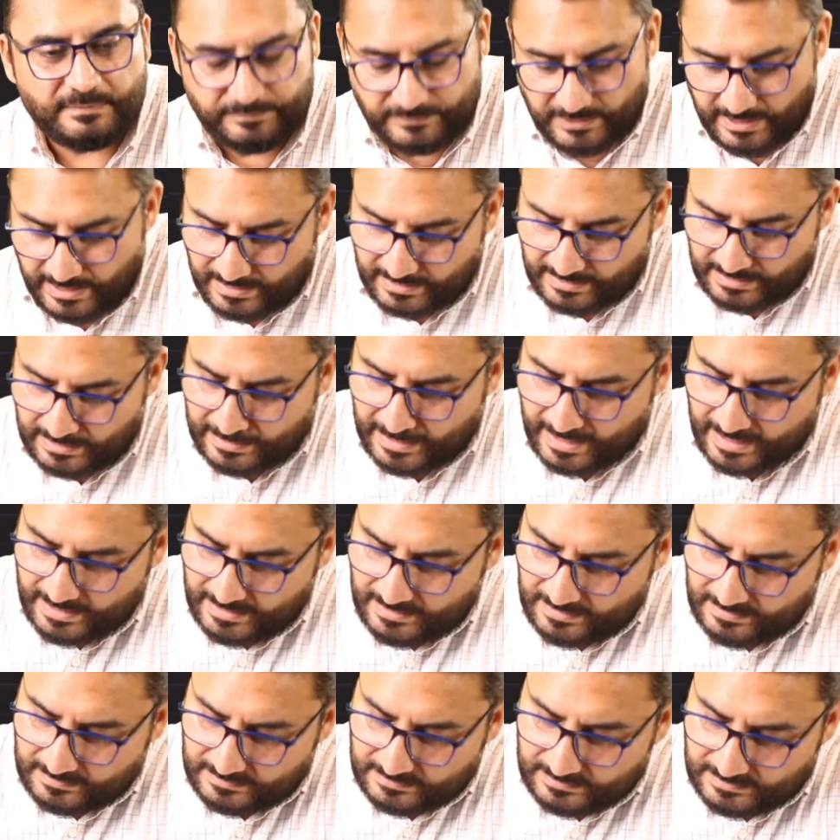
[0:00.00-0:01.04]
and
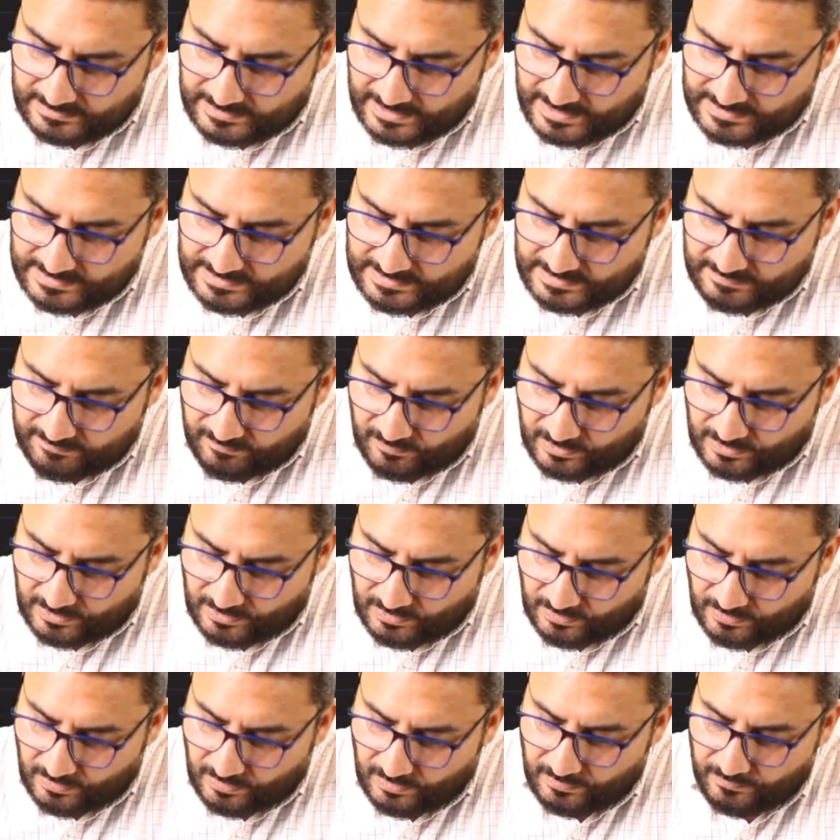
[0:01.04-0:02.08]
then this would
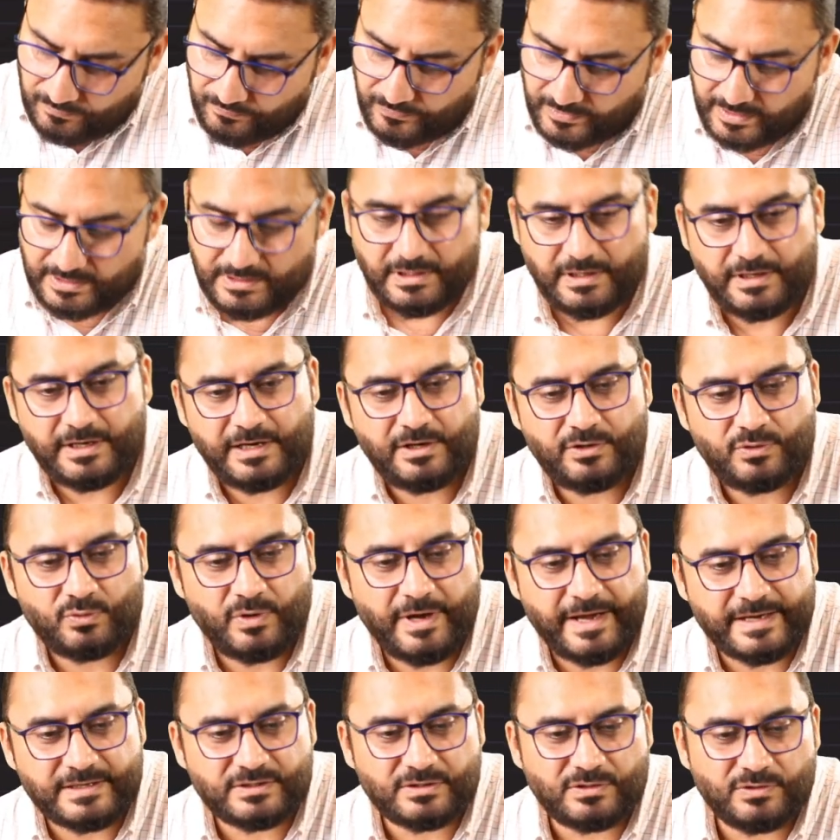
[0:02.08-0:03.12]
go further into
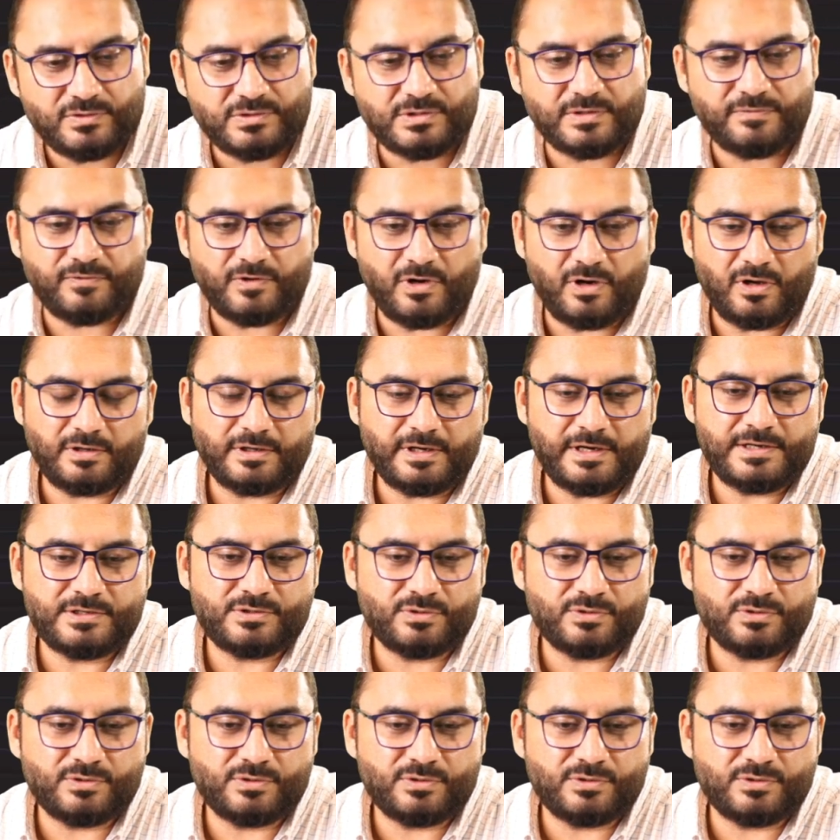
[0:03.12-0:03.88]
exclusive OR gate.